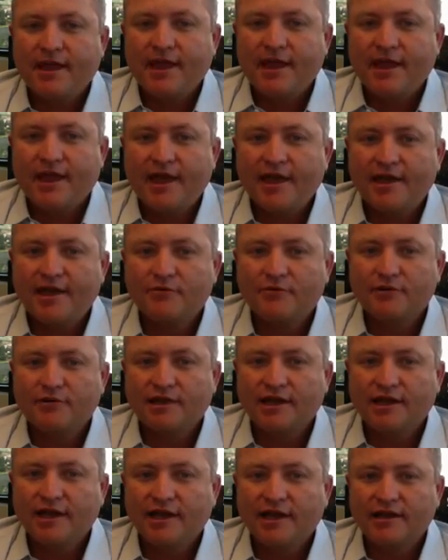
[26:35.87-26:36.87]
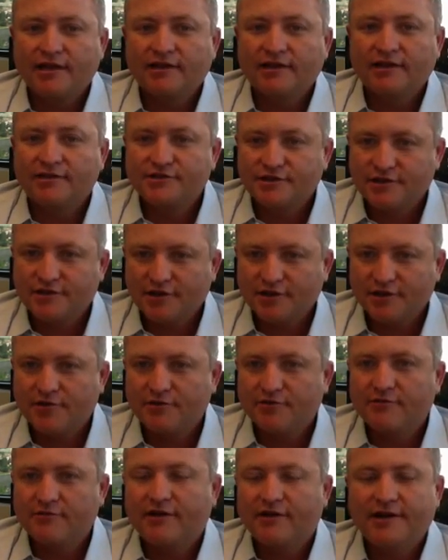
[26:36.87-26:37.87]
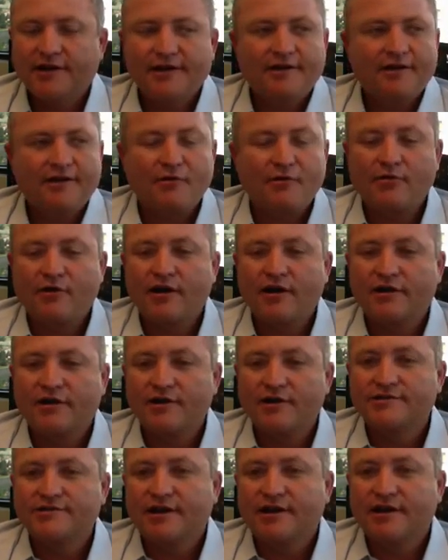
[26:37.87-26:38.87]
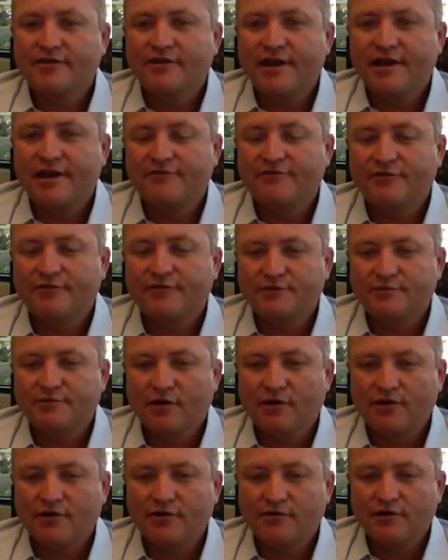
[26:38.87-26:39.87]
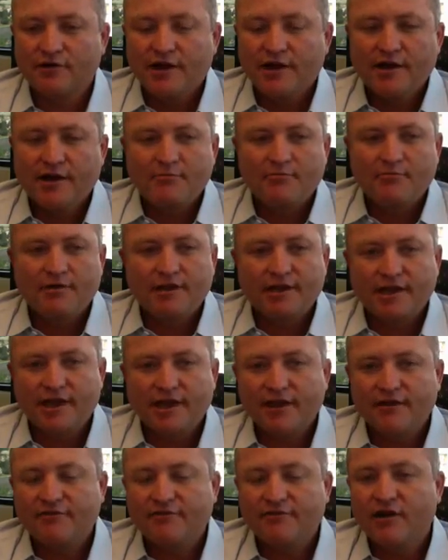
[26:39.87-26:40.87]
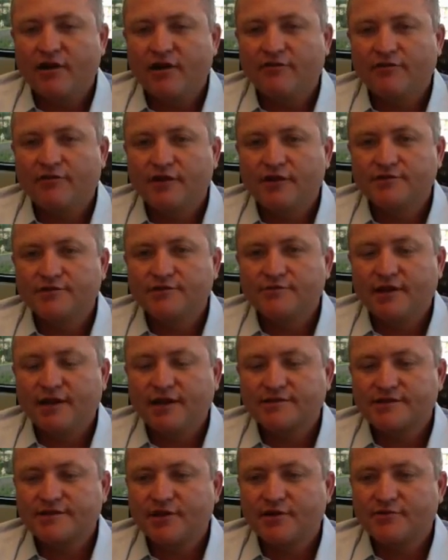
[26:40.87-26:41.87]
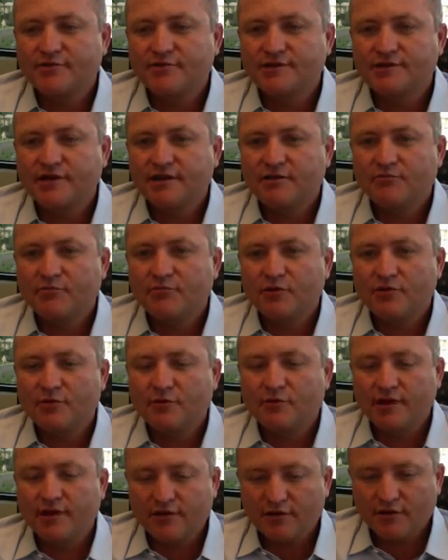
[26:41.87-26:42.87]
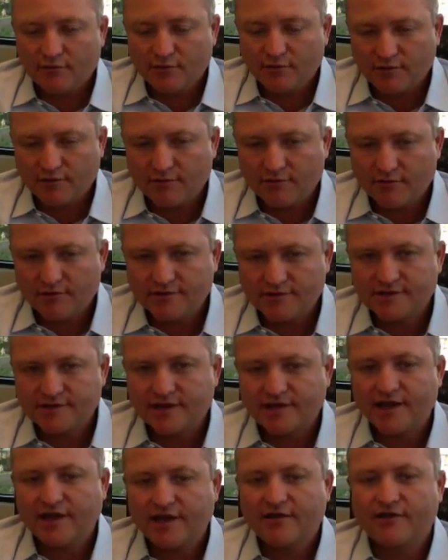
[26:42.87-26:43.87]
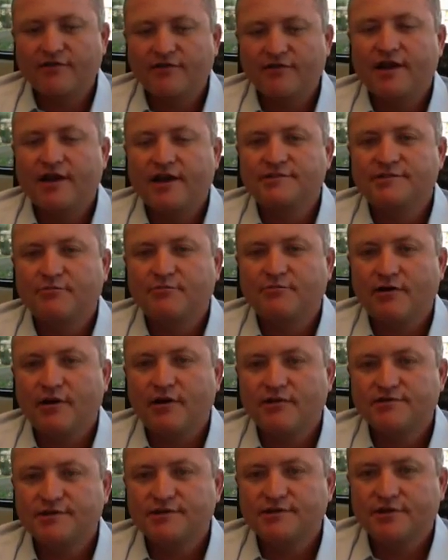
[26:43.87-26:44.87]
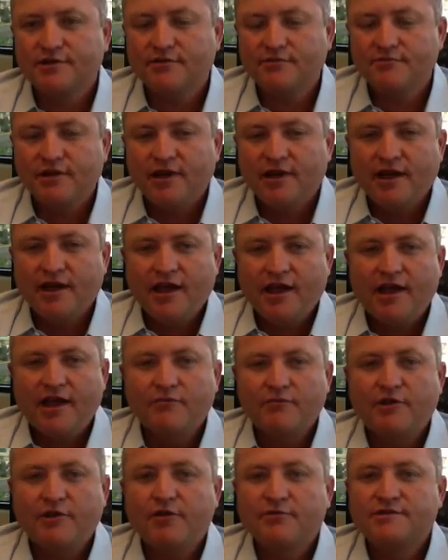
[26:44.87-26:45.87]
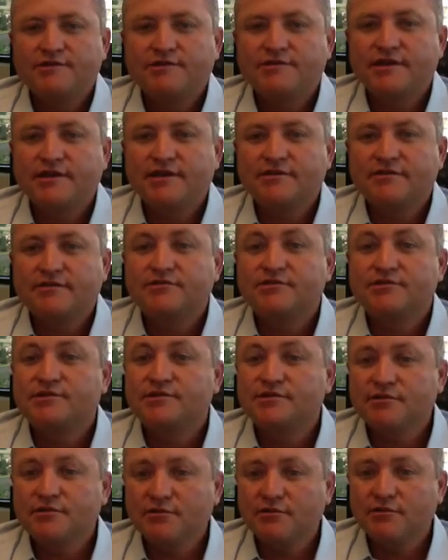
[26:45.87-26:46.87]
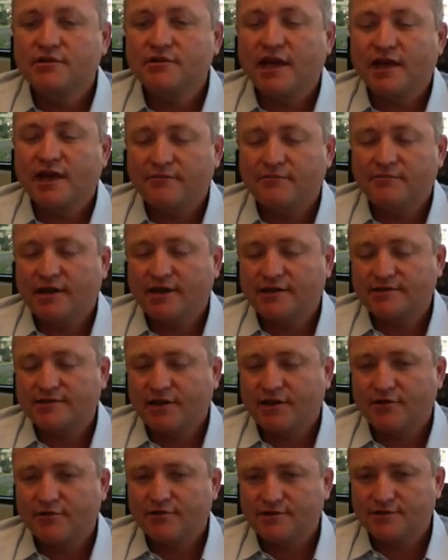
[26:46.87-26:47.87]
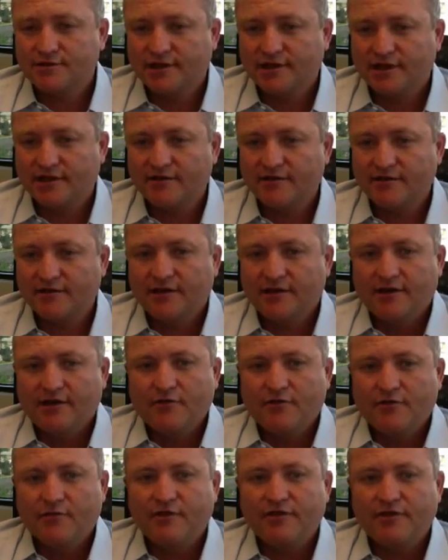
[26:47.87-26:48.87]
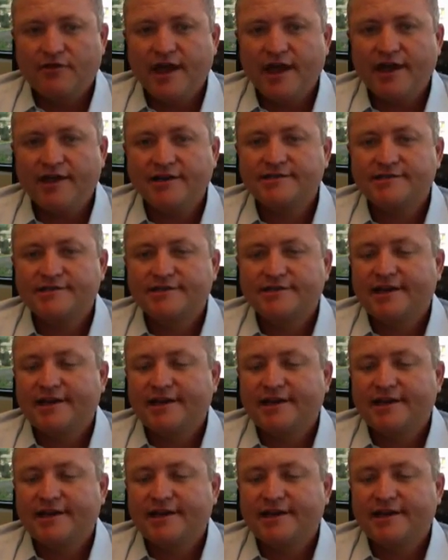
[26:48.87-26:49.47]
and we'll let you know our progress on that for tomorrow. But again, for all of those in Mexico City and Puerto Rico, we send out our thoughts and prayers to you, and we hope to see you soon down in Mexico City. With that,